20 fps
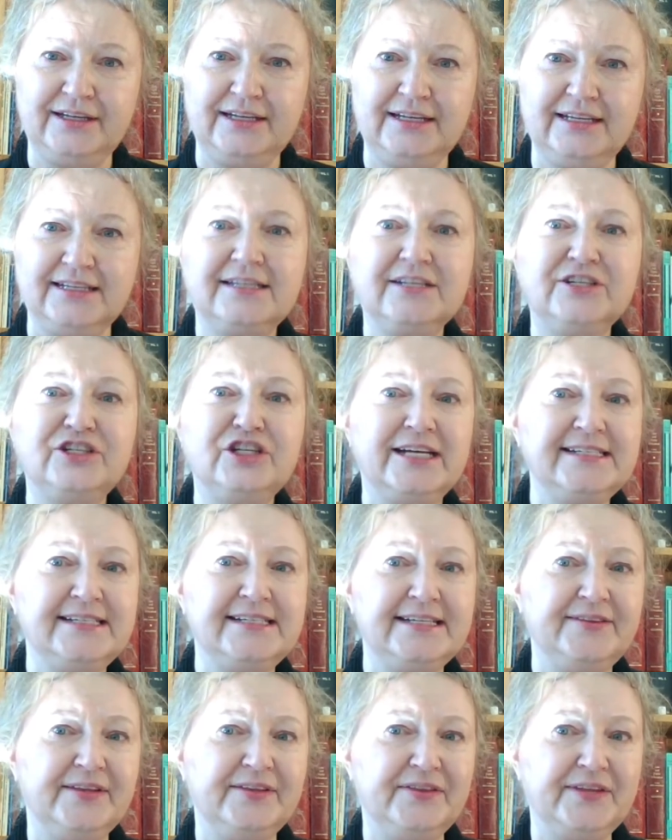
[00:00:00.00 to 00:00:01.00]

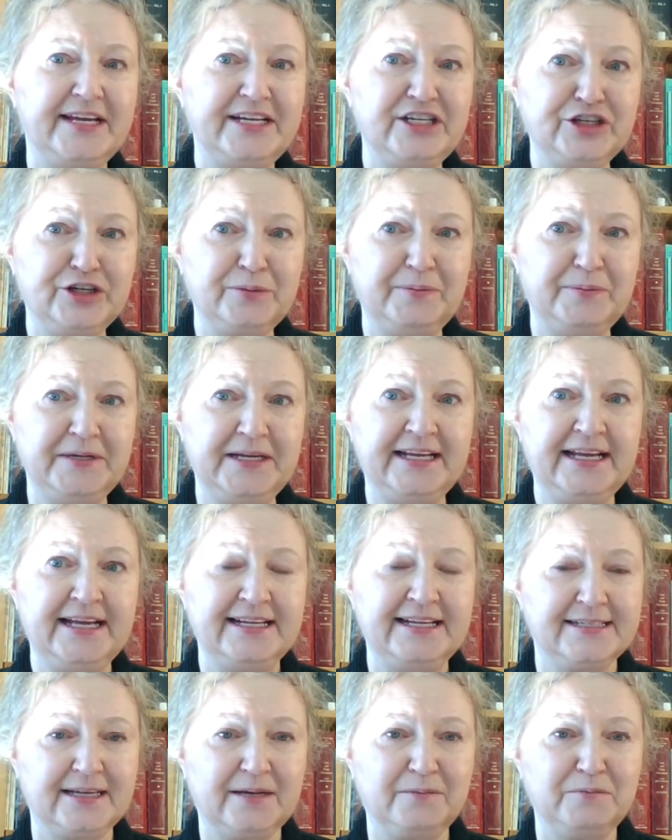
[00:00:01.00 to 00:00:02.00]
suggested that they should be
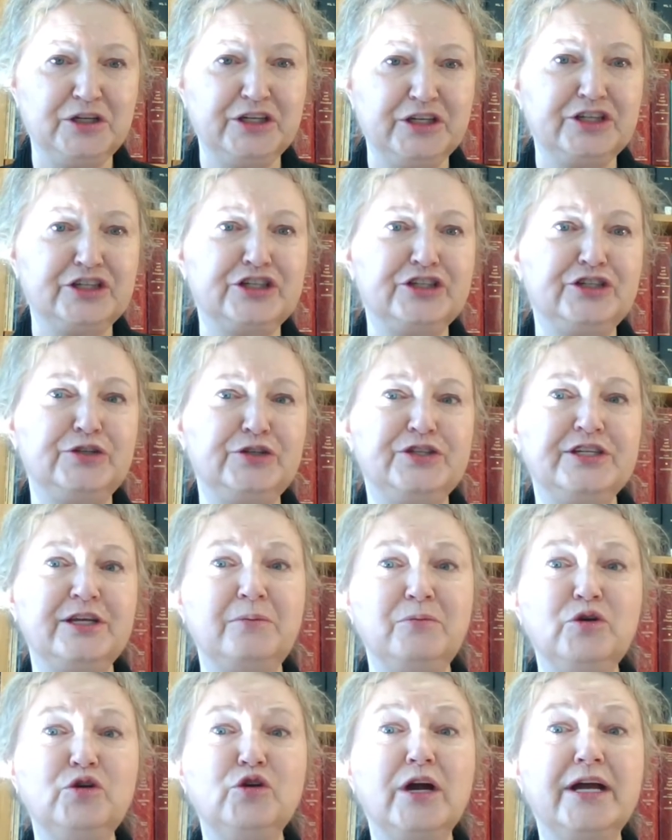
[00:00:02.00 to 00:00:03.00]
subject to
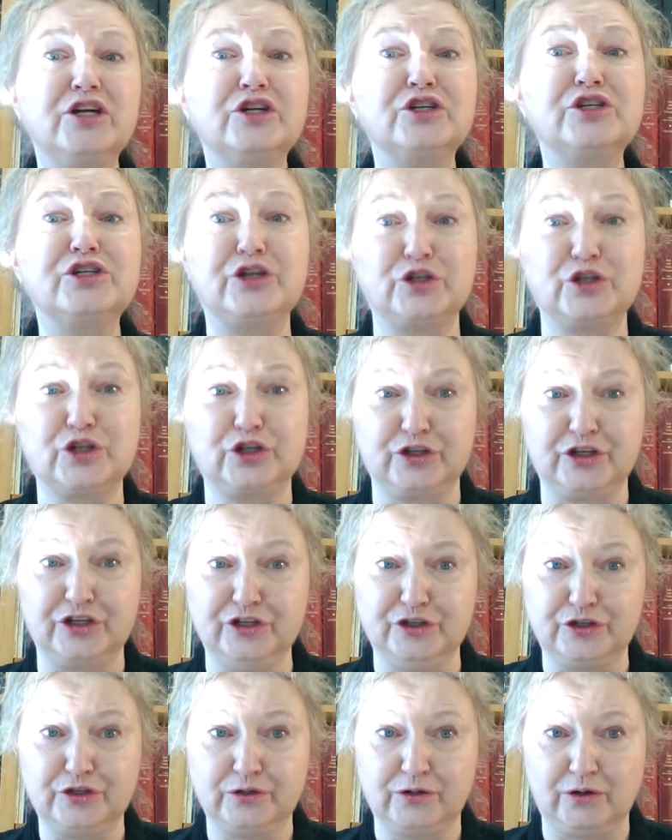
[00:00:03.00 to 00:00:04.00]
some greater social
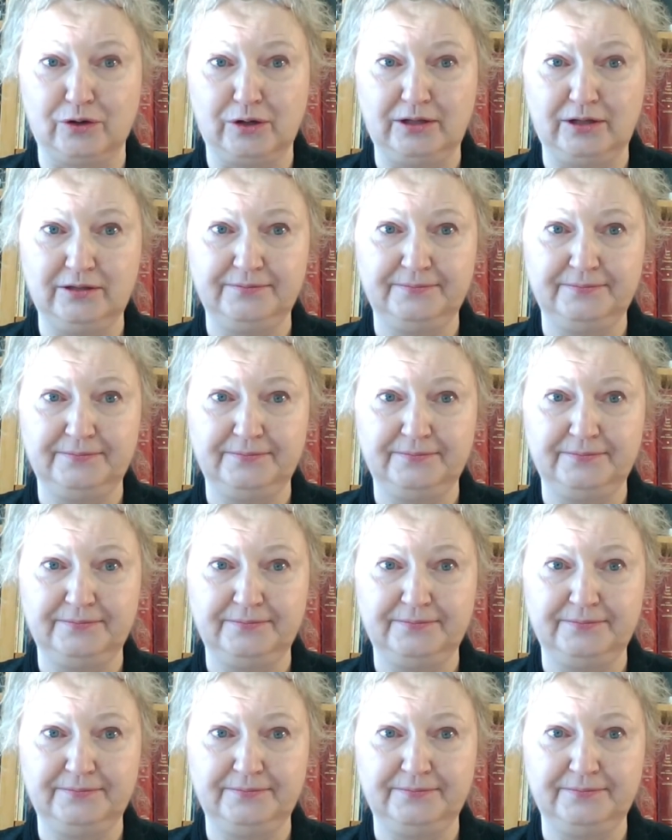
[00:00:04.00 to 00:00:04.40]
control.